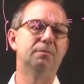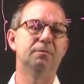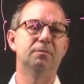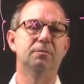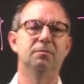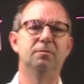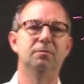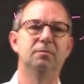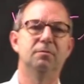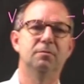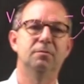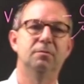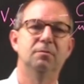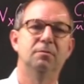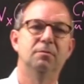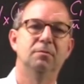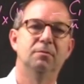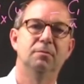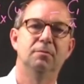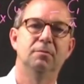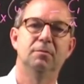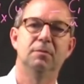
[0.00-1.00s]

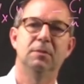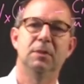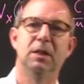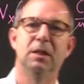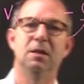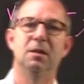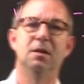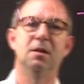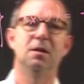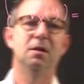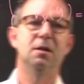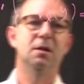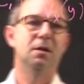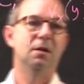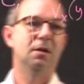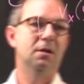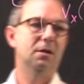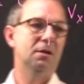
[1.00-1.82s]
Nobody speaks.